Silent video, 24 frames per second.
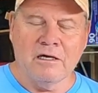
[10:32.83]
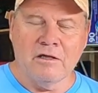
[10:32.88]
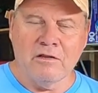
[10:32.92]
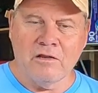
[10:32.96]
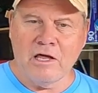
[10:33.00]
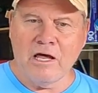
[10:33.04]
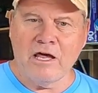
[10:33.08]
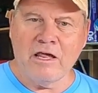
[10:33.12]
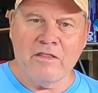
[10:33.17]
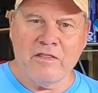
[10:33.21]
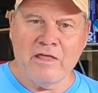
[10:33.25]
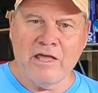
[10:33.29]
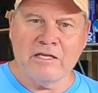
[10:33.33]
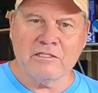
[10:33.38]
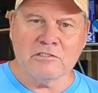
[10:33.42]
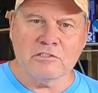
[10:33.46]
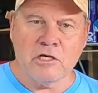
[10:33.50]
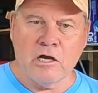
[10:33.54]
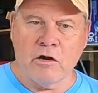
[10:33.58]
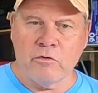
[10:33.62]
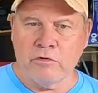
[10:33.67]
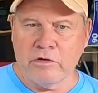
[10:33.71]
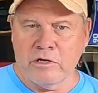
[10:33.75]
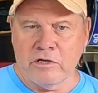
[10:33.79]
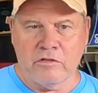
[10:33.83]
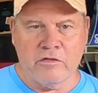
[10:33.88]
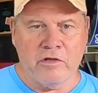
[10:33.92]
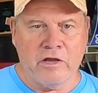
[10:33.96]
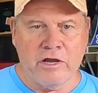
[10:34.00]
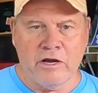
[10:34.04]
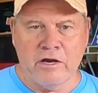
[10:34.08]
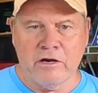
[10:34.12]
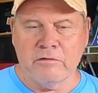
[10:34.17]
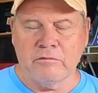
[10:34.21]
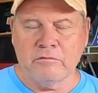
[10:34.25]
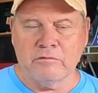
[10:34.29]
a lot of that's already
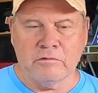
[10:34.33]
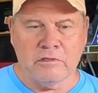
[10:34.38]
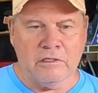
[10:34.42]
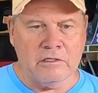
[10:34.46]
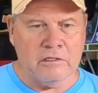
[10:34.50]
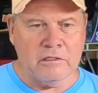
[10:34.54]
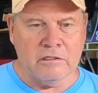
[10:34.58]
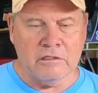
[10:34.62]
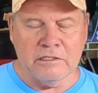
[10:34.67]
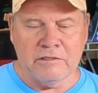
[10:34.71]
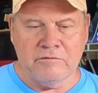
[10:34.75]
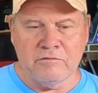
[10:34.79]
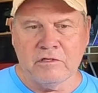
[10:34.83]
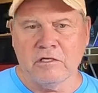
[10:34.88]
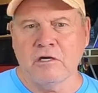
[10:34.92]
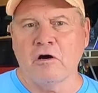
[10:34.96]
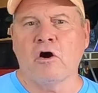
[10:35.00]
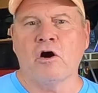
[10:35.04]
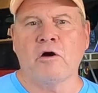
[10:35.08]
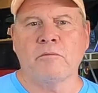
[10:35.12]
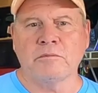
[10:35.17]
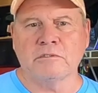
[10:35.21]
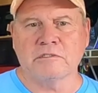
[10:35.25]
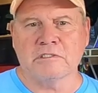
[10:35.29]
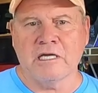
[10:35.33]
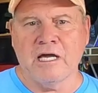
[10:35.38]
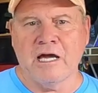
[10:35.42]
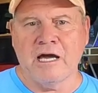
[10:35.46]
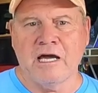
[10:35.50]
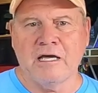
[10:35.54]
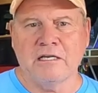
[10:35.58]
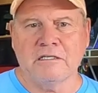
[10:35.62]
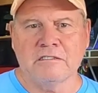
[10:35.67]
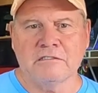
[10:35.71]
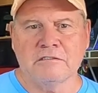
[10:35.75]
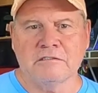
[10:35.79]
there. Uh, even Garmin's
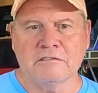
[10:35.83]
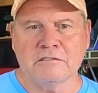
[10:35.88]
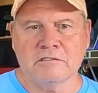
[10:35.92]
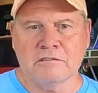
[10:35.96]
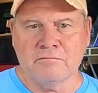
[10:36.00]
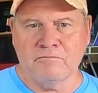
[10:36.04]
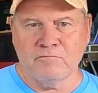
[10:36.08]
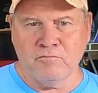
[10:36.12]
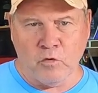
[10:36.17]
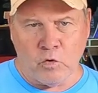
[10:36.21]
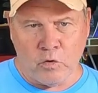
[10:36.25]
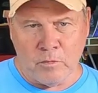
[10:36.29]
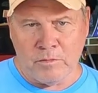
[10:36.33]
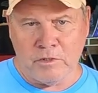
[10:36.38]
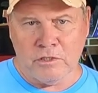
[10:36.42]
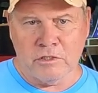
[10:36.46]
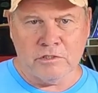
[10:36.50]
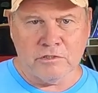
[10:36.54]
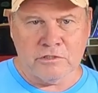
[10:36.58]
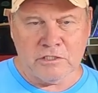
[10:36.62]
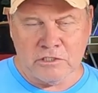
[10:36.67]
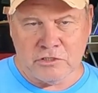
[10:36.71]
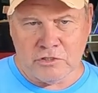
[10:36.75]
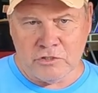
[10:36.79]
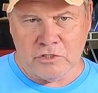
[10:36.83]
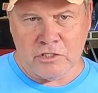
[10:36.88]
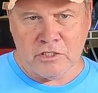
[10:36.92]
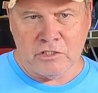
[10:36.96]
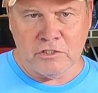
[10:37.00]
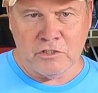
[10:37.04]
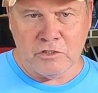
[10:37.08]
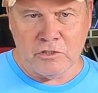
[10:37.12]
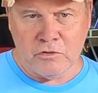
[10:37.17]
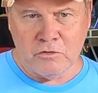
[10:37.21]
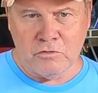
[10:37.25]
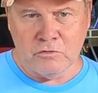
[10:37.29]
got some formulas that you
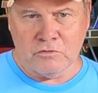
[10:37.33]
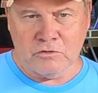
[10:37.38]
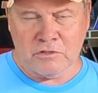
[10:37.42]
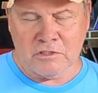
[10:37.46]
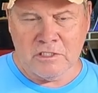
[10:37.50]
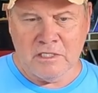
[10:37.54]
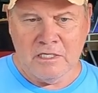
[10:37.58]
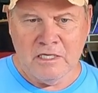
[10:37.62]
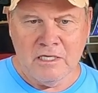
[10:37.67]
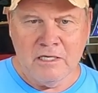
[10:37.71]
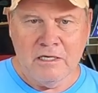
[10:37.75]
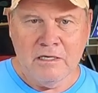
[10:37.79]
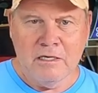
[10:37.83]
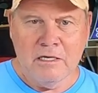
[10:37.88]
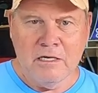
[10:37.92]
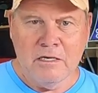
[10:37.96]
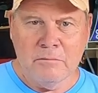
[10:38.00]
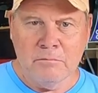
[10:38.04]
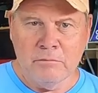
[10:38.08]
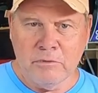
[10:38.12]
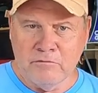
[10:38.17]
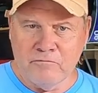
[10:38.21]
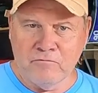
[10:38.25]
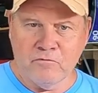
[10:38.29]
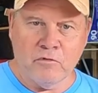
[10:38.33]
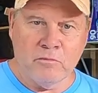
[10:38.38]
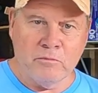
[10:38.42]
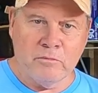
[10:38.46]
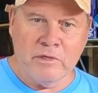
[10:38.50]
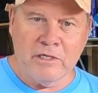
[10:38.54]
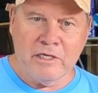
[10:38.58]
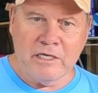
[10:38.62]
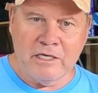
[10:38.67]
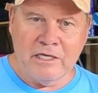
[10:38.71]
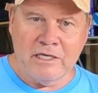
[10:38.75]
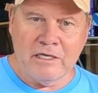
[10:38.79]
can use. But for
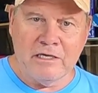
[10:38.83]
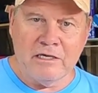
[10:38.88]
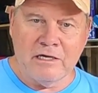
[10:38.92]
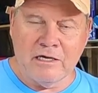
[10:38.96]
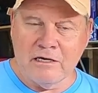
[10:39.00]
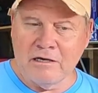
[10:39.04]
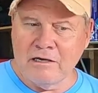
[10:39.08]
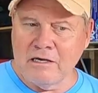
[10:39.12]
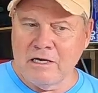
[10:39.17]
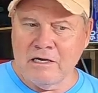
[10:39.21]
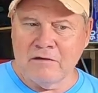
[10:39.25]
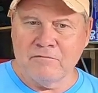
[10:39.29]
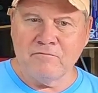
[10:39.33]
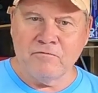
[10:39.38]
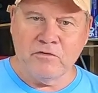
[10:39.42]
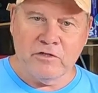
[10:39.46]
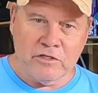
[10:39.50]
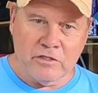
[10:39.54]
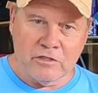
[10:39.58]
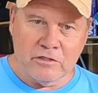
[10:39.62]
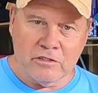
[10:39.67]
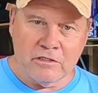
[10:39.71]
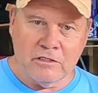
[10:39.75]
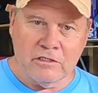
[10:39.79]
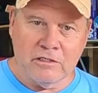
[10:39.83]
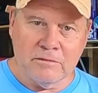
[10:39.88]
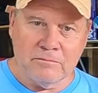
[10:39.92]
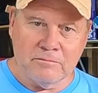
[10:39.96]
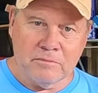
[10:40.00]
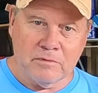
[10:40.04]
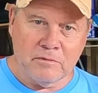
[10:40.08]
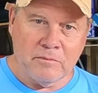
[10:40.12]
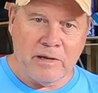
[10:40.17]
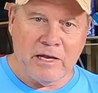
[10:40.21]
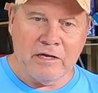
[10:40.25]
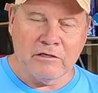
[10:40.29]
me, uh, I figured
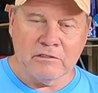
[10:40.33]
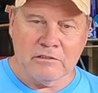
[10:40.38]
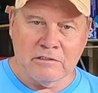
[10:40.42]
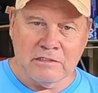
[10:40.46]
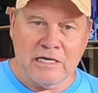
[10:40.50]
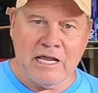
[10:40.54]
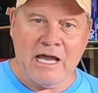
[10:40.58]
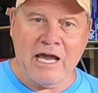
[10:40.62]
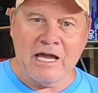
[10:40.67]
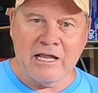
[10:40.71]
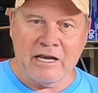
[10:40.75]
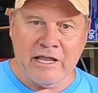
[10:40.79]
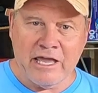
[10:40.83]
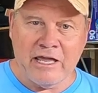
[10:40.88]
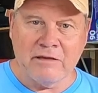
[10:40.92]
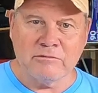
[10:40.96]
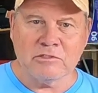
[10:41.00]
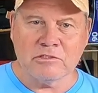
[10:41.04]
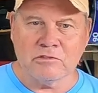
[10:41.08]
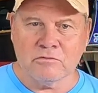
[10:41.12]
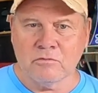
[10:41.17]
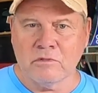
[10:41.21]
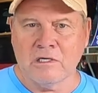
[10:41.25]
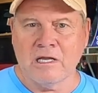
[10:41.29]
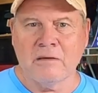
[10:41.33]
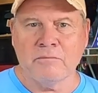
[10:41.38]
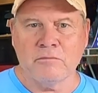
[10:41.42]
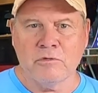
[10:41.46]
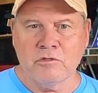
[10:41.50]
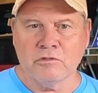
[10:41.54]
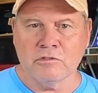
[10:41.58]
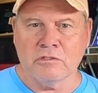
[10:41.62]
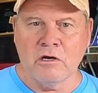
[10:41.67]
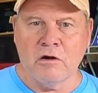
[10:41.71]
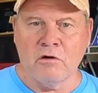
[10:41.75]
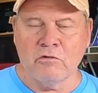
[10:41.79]
up about nine amps is what I'm
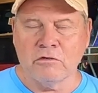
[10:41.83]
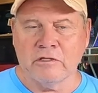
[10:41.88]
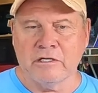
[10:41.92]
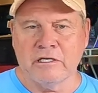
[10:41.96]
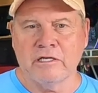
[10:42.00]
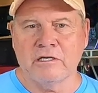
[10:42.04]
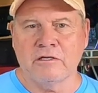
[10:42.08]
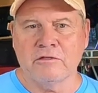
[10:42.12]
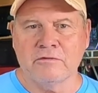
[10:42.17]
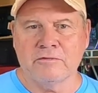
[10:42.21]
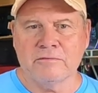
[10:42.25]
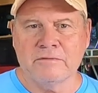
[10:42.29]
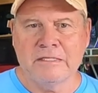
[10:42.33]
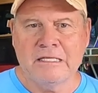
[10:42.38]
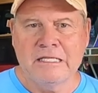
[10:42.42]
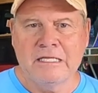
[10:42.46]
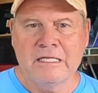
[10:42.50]
using altogether.